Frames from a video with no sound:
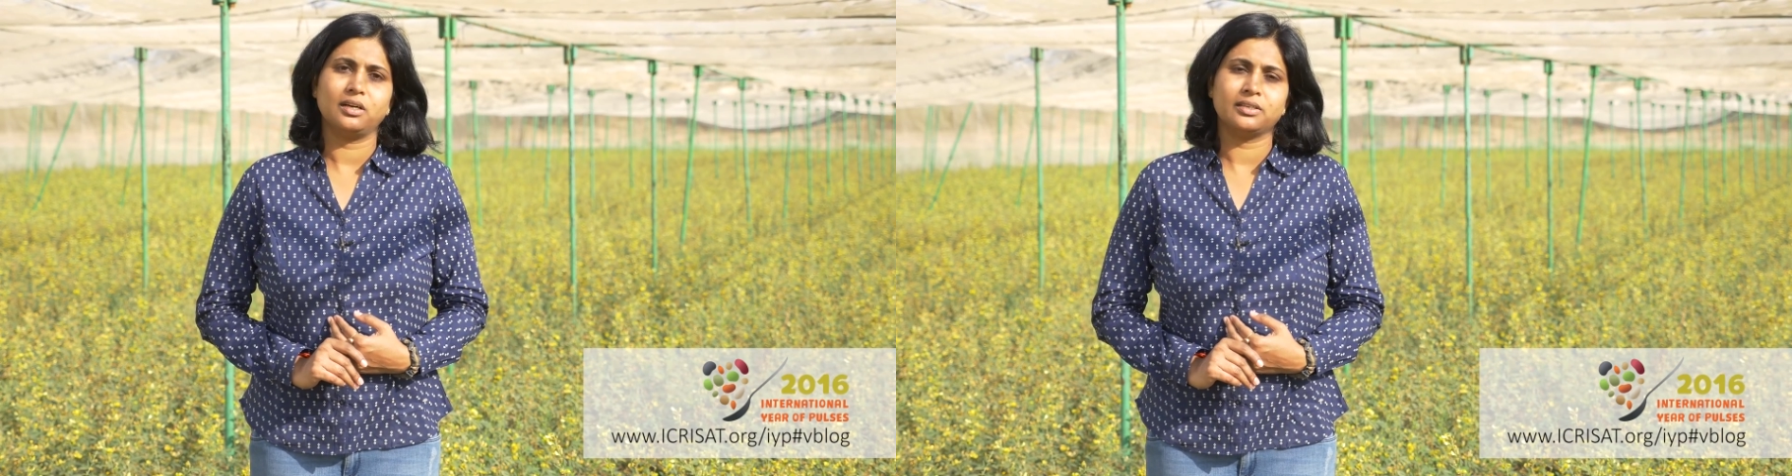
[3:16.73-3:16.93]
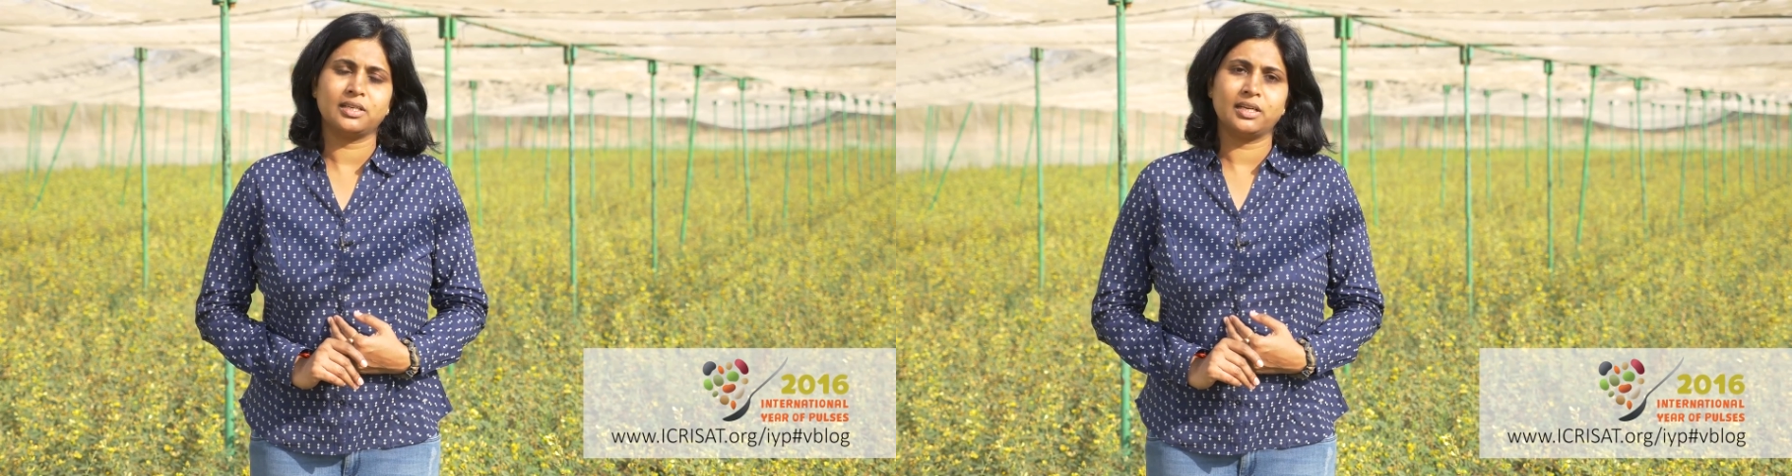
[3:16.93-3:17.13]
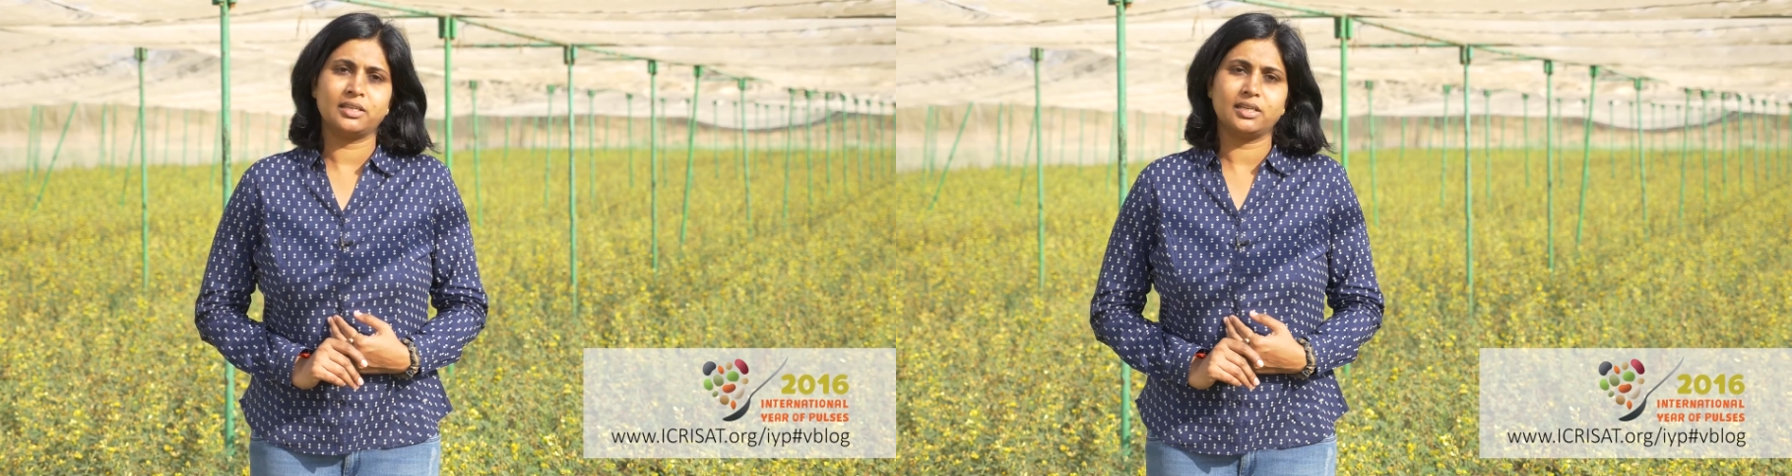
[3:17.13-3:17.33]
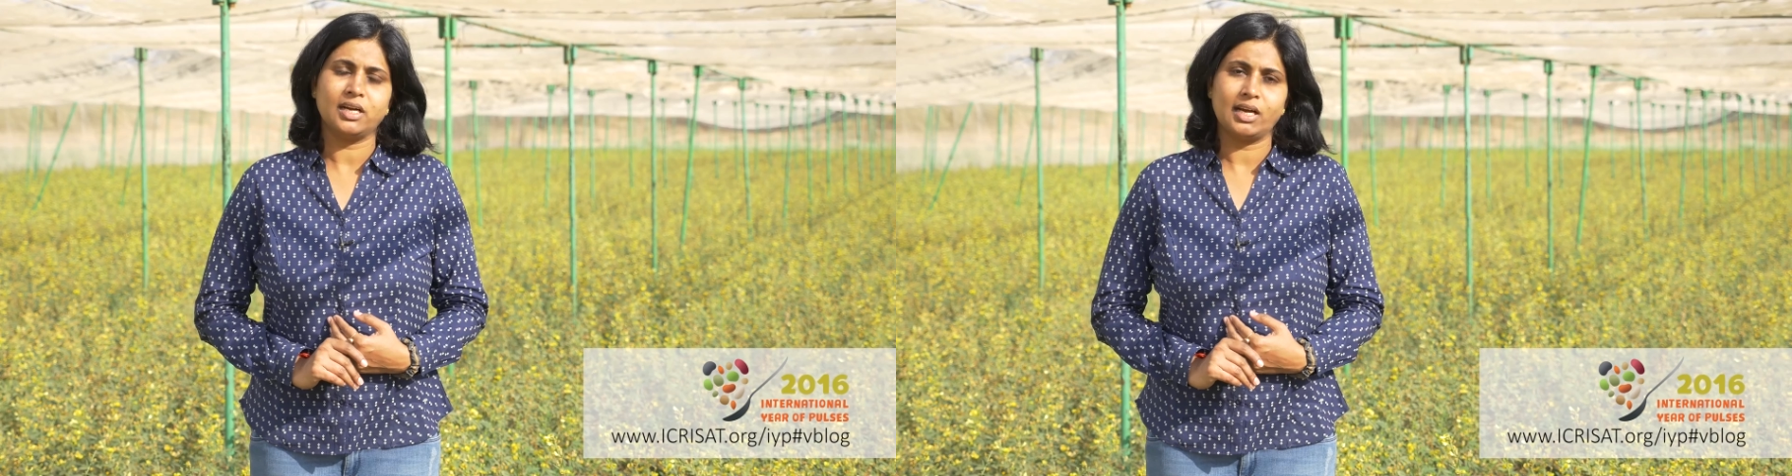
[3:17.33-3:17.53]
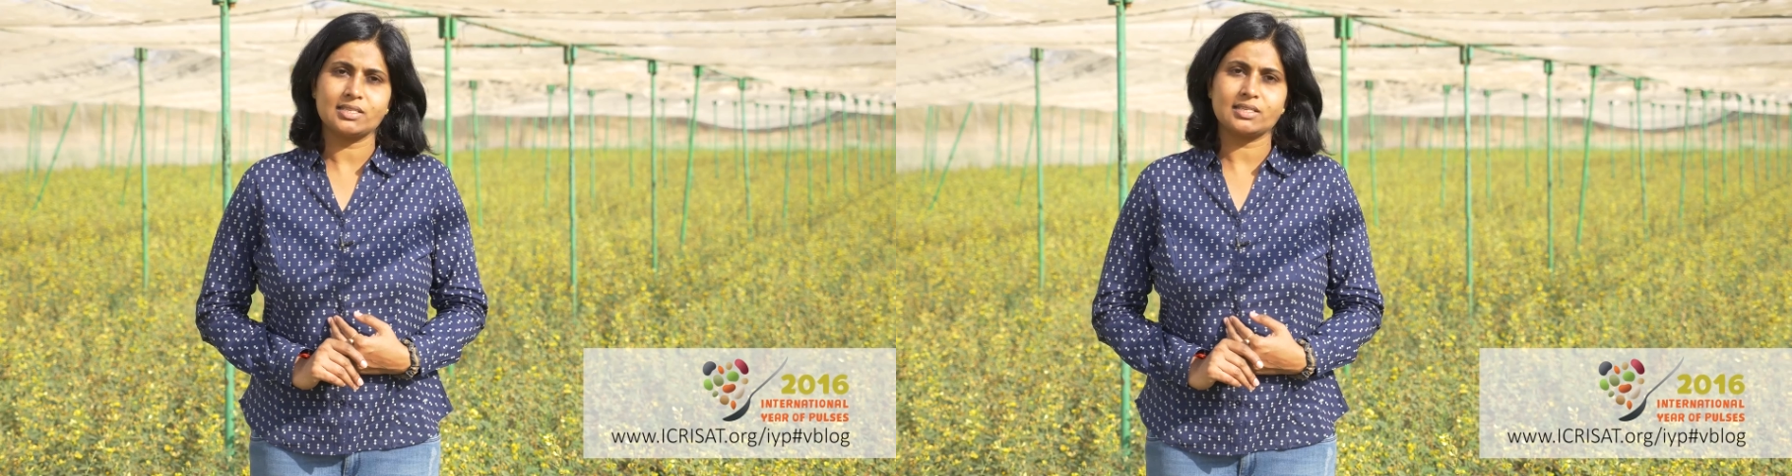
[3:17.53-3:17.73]
the
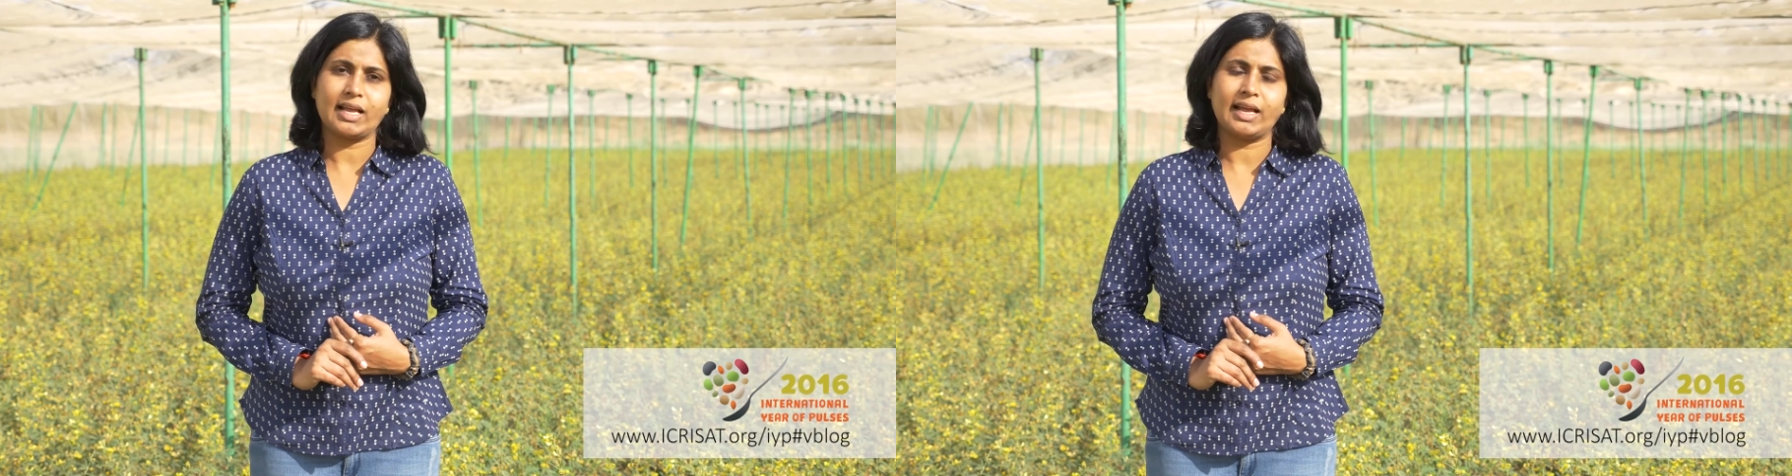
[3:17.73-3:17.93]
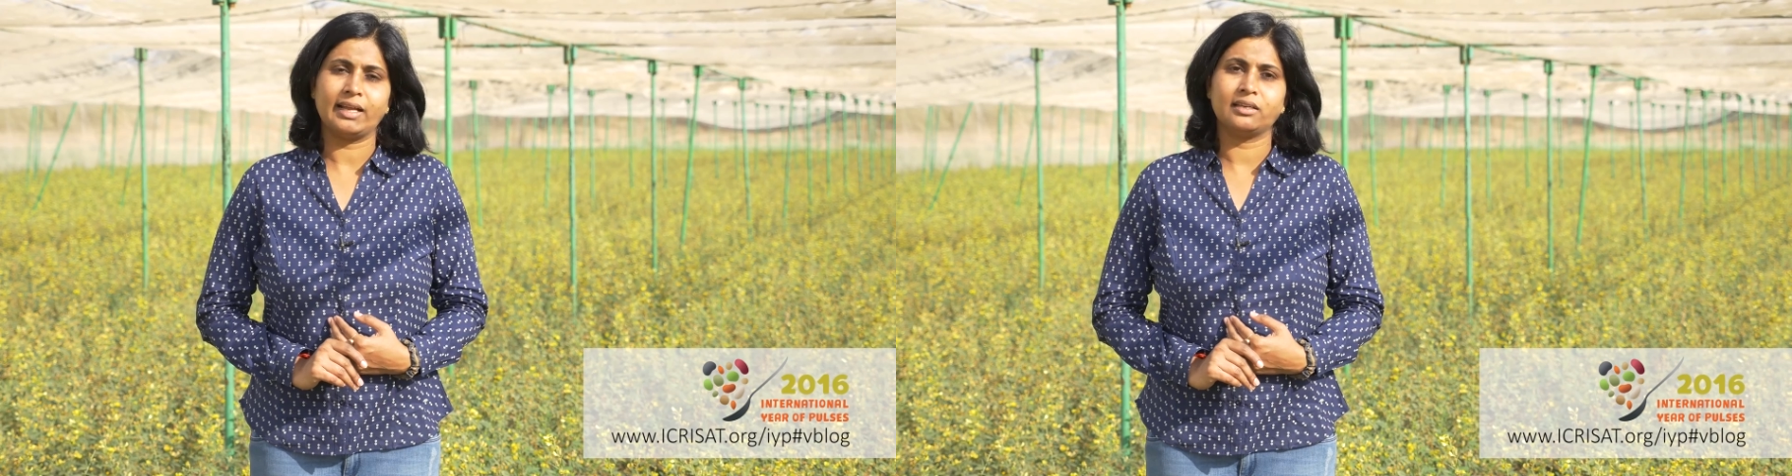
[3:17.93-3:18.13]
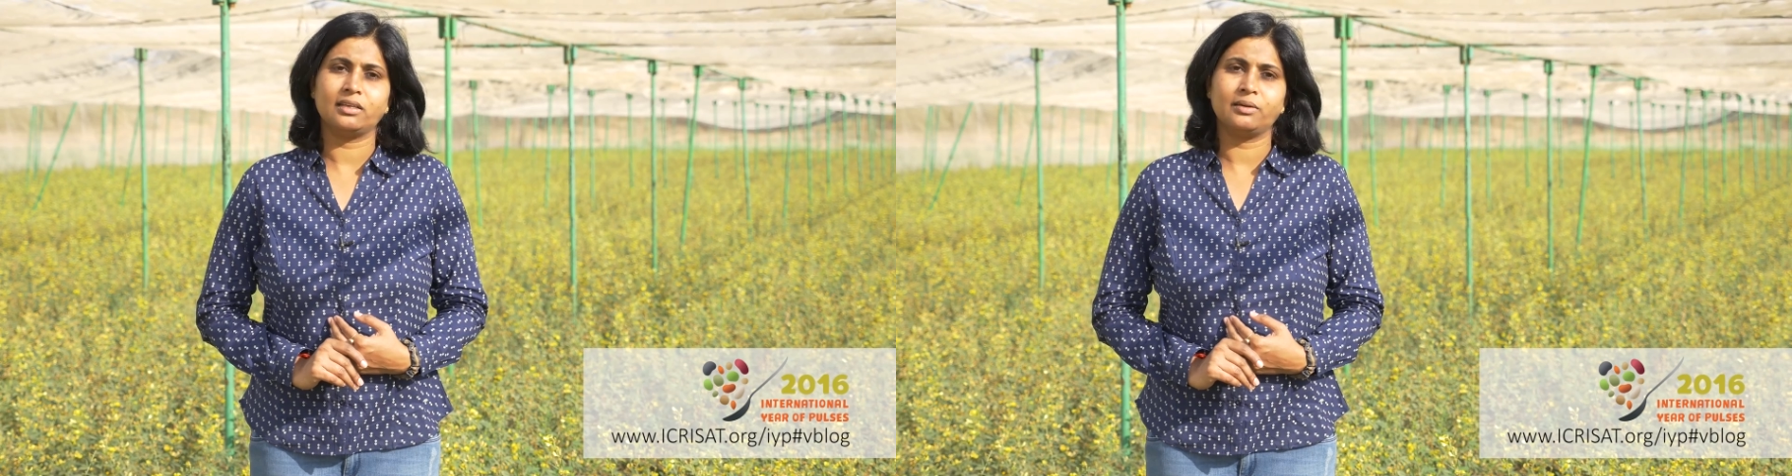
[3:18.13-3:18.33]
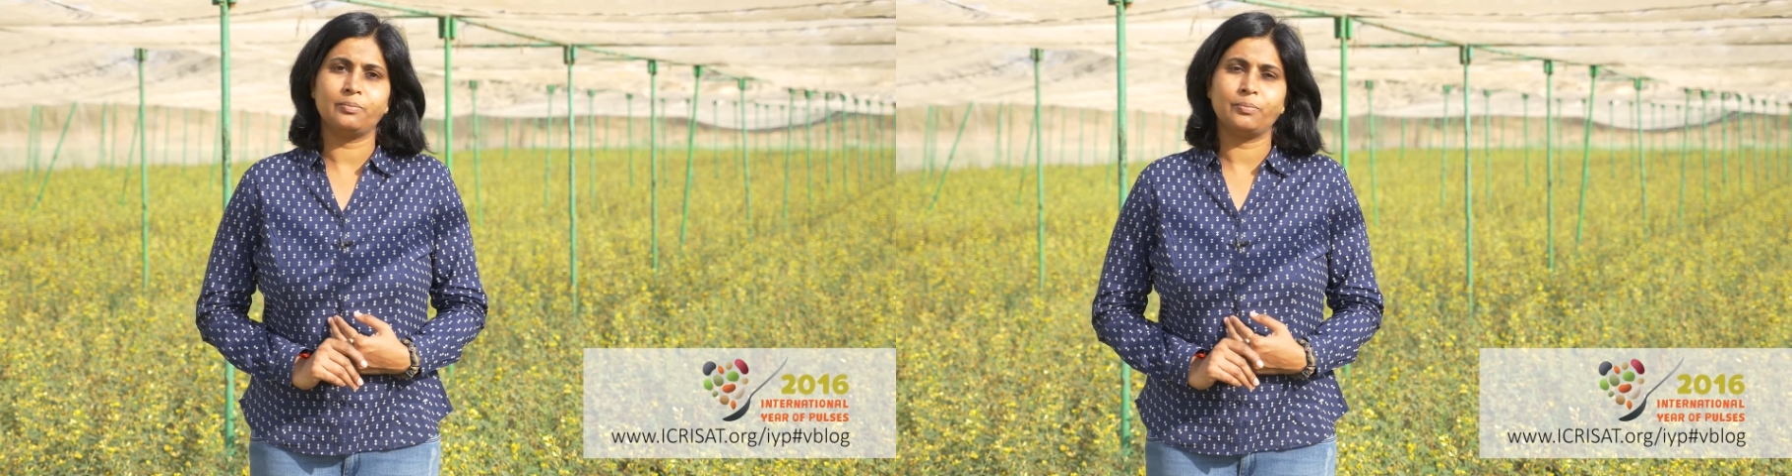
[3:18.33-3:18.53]
husk and uh,